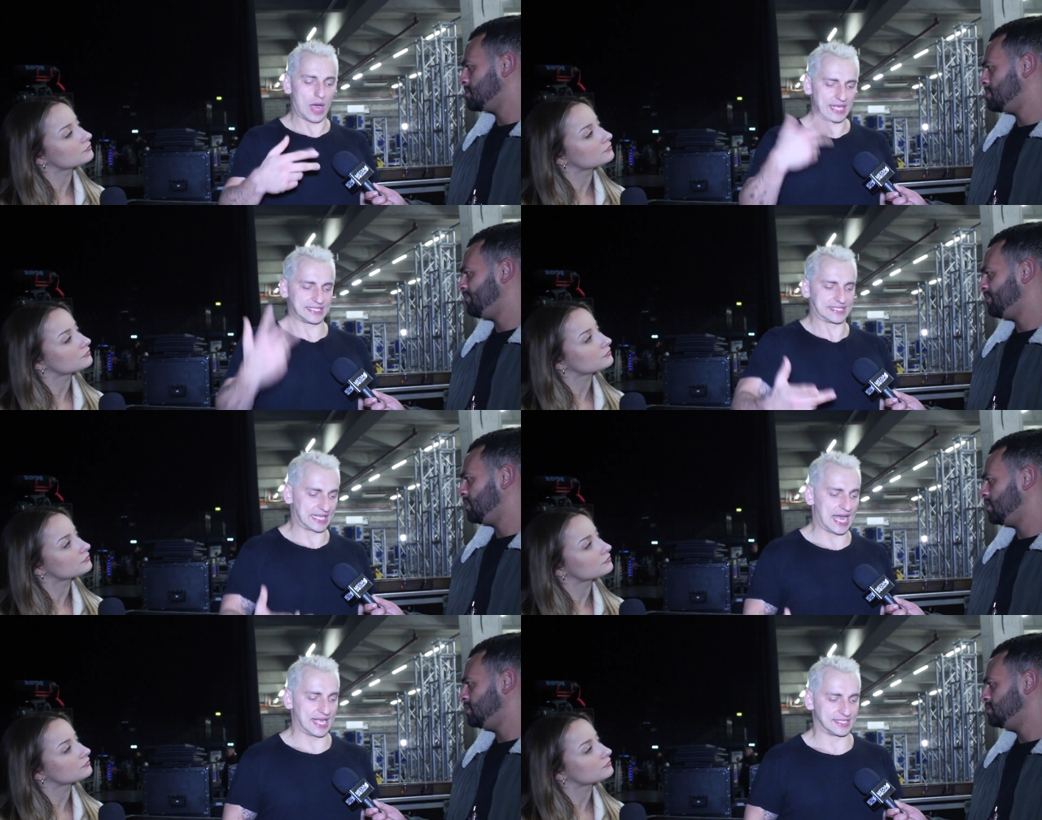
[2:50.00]
Speaker 1: twice his
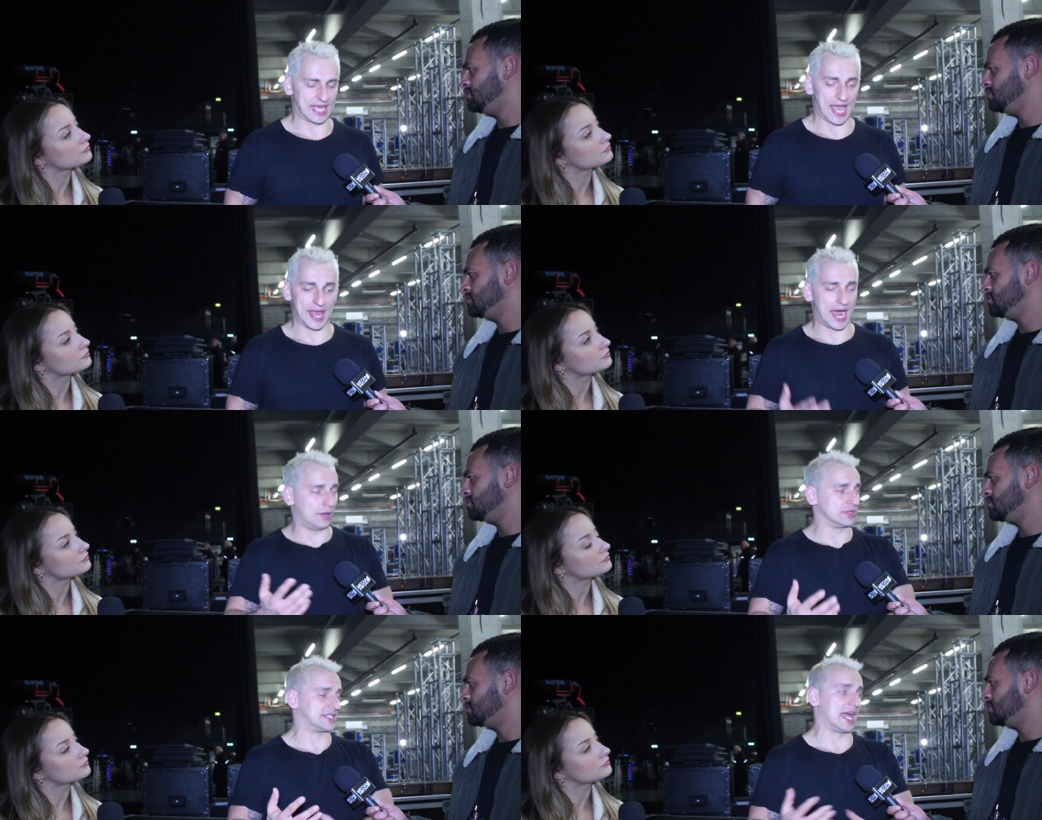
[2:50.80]
size, and
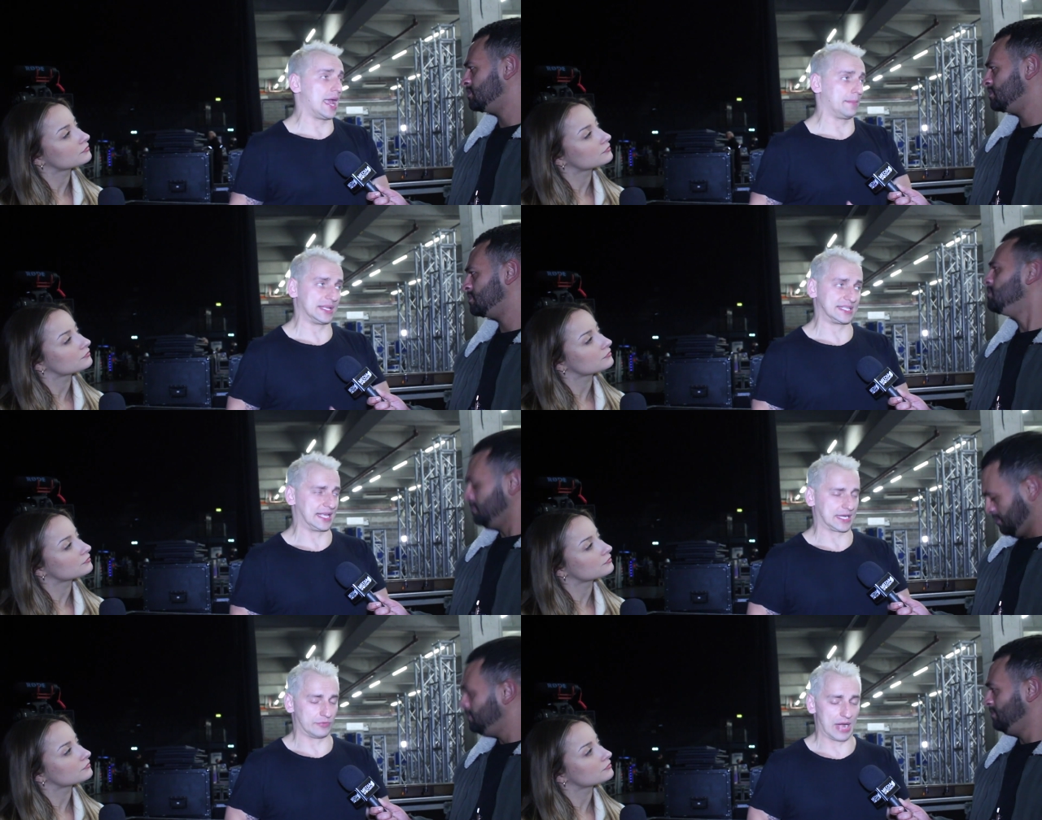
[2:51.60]
I was dying by the
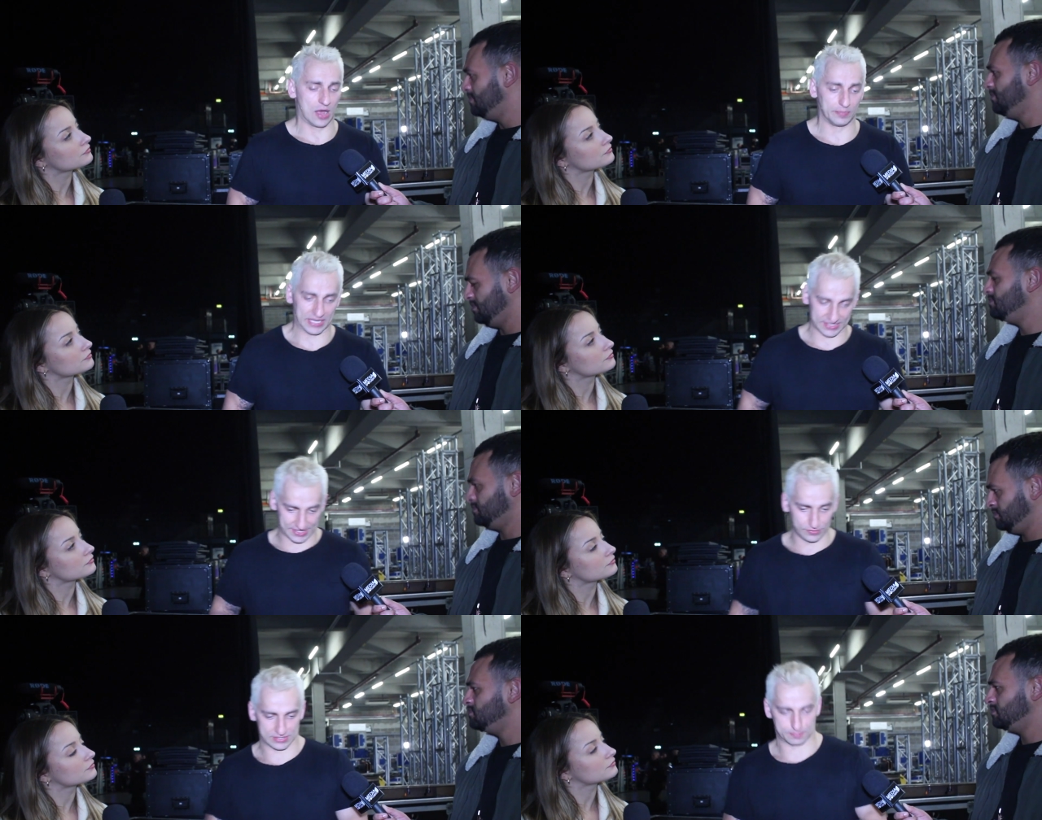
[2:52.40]
second round
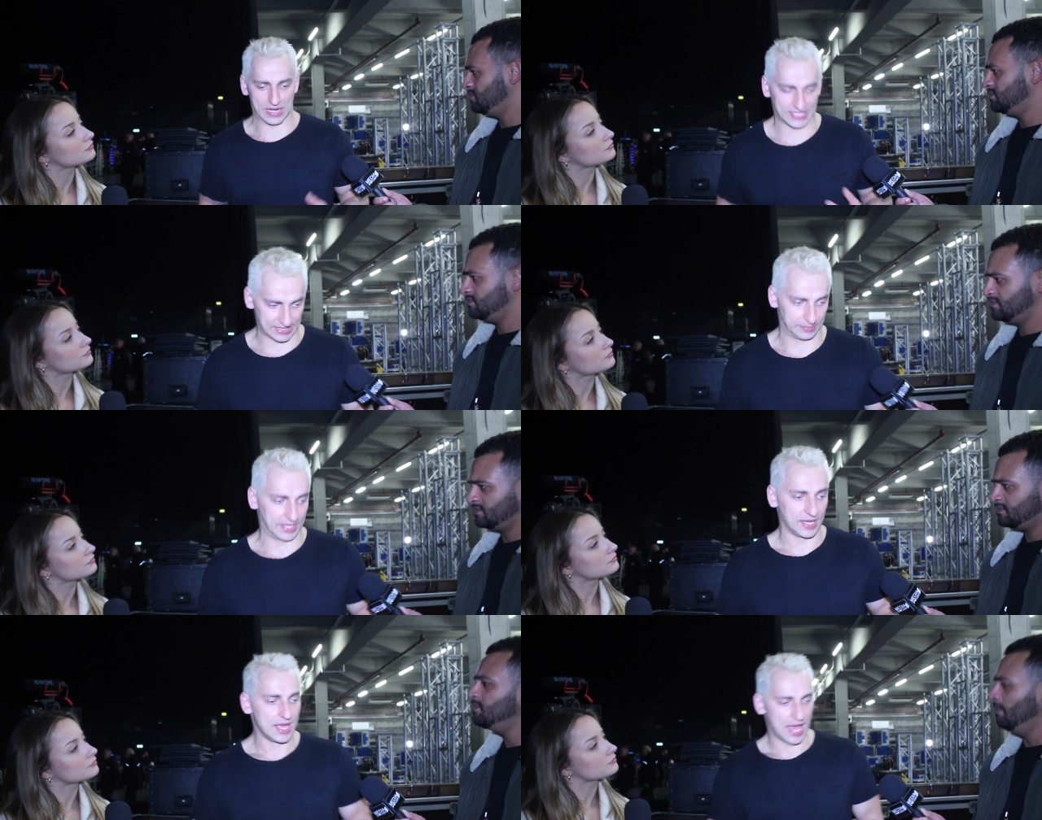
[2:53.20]
because he was pressing
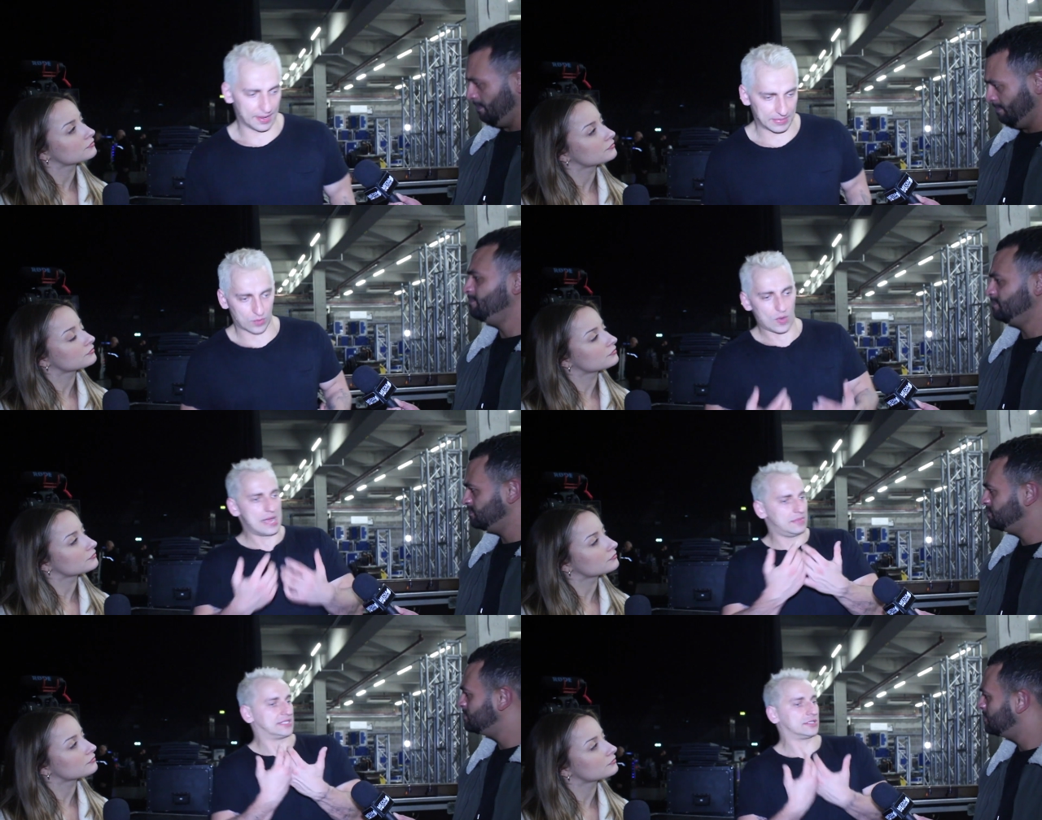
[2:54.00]
me. And I'm like,
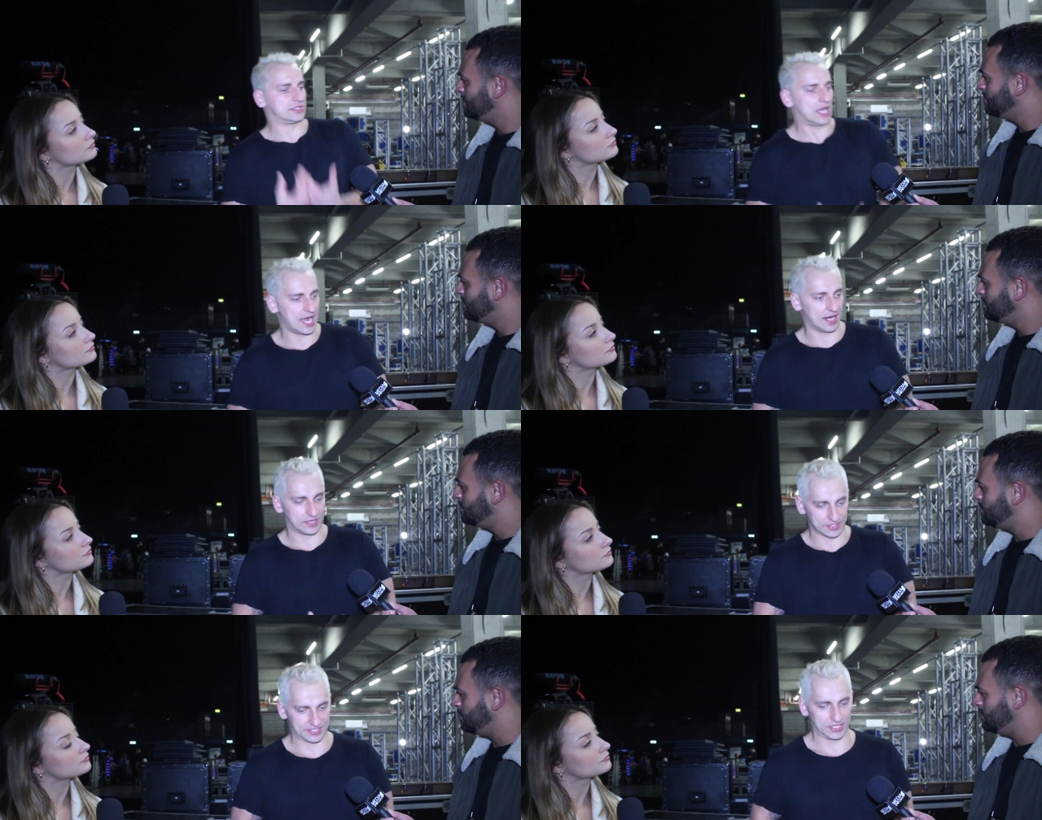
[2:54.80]
why am I so
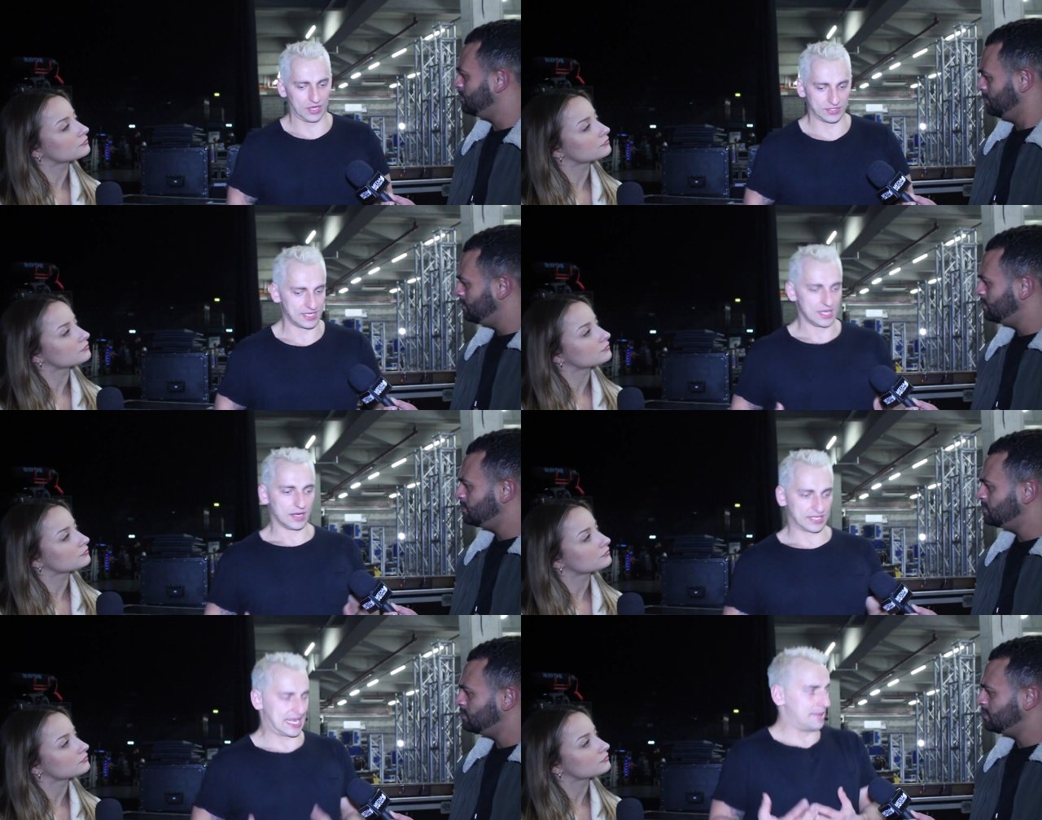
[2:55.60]
tired? Because he goes,
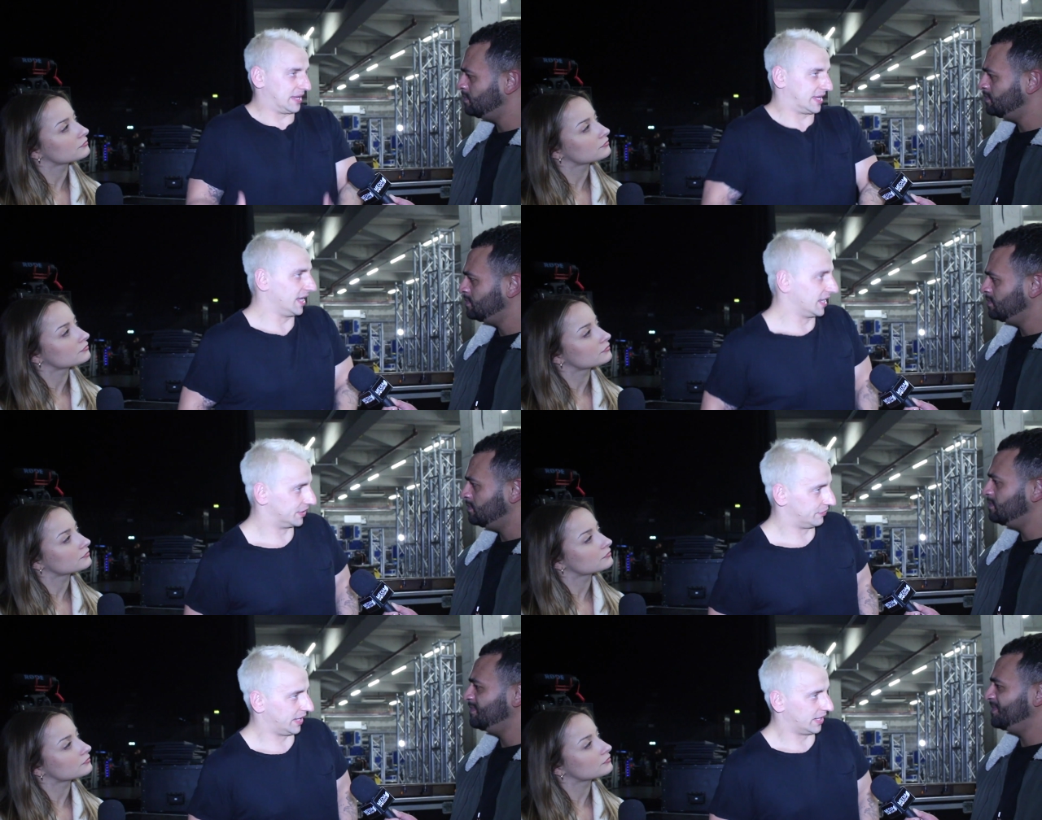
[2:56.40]
because I'm the king
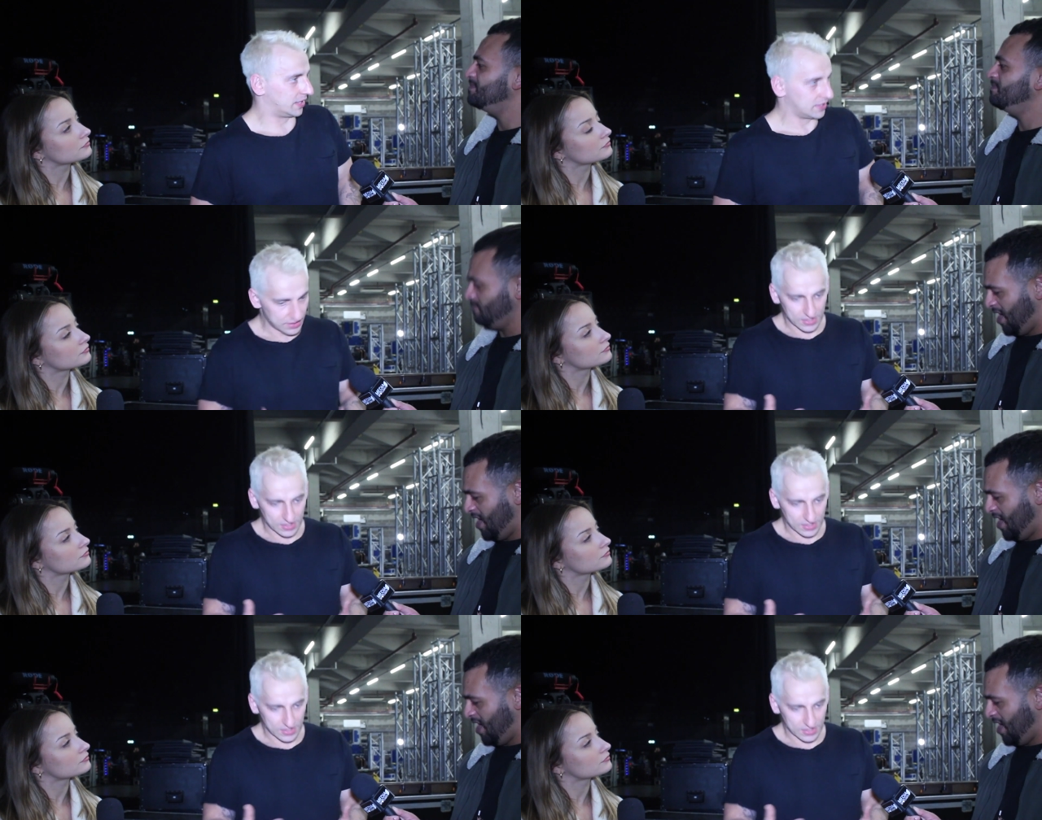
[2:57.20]
in the ring.